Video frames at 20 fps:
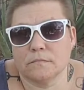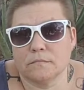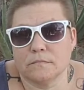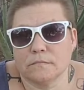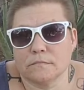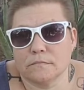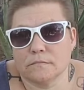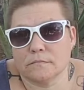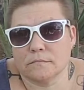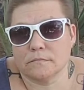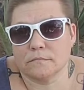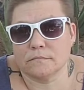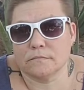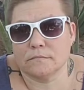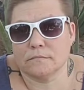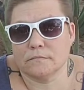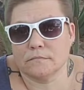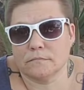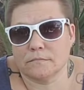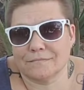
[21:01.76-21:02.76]

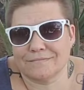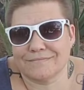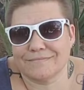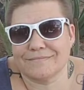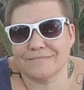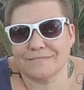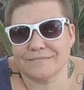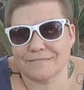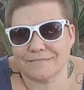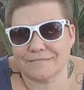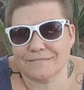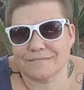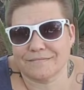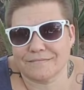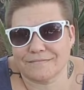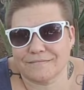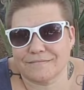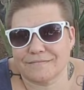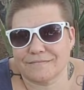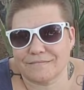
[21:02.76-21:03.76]

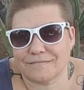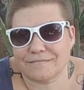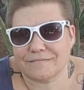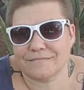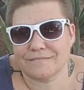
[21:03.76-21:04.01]
No words are spoken by the person on screen.